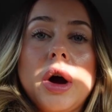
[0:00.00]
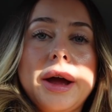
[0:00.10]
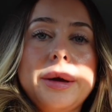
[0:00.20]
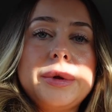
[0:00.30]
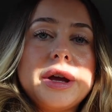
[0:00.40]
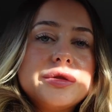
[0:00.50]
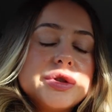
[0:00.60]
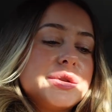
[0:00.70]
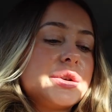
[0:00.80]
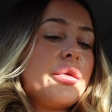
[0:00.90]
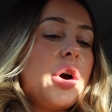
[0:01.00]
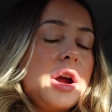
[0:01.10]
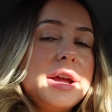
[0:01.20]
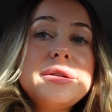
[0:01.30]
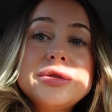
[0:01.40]
Right, we have just
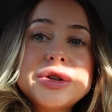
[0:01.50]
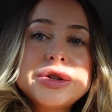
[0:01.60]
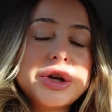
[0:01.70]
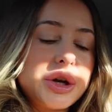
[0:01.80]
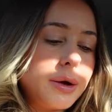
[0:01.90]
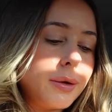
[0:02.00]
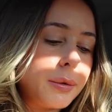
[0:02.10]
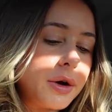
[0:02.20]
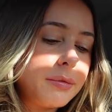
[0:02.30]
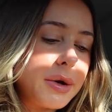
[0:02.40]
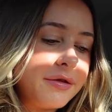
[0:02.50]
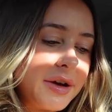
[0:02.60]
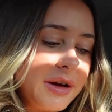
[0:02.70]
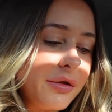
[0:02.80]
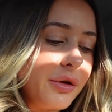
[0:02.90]
arrived to one of my
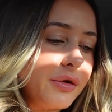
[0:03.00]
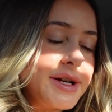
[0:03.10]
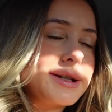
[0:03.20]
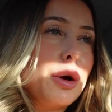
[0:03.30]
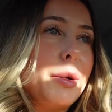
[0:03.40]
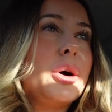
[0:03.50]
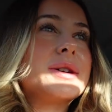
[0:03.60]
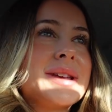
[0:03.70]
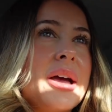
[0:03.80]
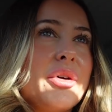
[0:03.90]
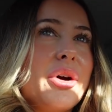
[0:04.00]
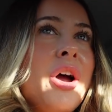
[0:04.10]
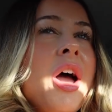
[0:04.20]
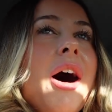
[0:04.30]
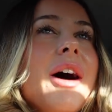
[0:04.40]
favourite retail parks ever.
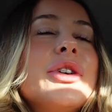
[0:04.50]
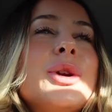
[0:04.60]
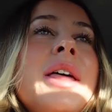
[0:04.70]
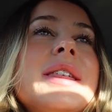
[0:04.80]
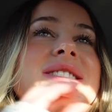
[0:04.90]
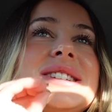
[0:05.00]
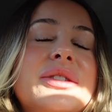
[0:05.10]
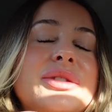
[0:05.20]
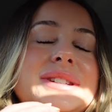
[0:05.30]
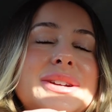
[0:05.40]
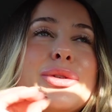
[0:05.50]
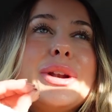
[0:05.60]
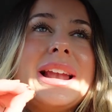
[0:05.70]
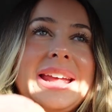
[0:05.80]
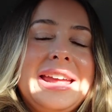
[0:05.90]
I feel like there's
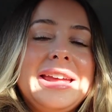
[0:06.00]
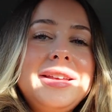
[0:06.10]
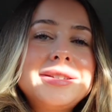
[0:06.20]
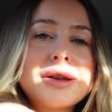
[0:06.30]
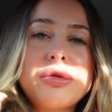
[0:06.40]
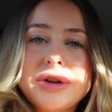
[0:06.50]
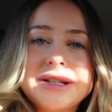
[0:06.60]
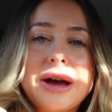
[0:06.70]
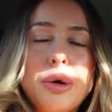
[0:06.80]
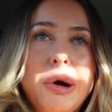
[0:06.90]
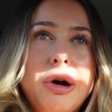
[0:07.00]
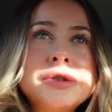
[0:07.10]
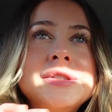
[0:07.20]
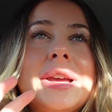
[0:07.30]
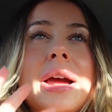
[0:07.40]
different leagues of retail
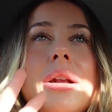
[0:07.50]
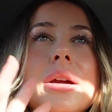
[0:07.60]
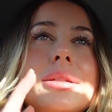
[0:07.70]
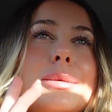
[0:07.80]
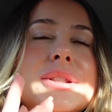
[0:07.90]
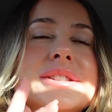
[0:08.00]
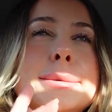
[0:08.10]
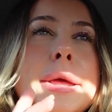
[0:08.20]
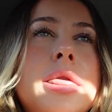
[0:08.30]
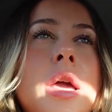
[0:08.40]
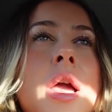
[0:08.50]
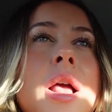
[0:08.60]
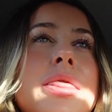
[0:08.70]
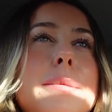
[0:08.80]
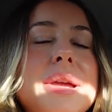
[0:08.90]
parks. You get like the ones with
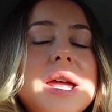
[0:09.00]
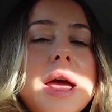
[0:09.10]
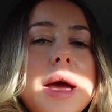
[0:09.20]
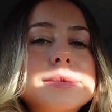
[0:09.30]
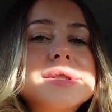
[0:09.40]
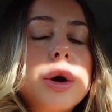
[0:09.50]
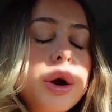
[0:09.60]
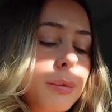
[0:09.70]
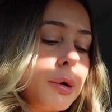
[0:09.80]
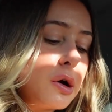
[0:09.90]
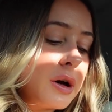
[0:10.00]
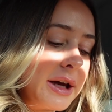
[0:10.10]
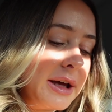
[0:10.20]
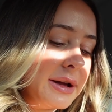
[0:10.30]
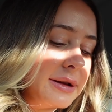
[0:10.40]
the B&Ms, the Home
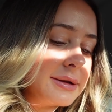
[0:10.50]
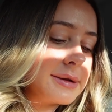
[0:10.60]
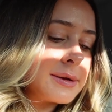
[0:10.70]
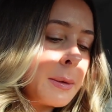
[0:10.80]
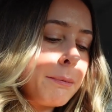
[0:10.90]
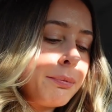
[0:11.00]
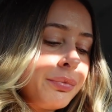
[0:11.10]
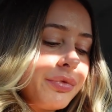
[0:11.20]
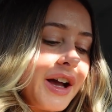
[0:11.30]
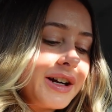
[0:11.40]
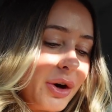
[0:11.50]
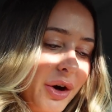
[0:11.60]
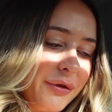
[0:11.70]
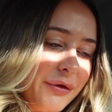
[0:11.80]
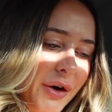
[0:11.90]
Bargains, that
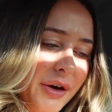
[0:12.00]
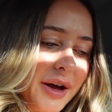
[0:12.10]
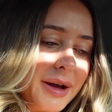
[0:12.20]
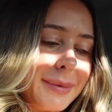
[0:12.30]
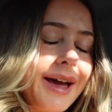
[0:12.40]
kind of vibe.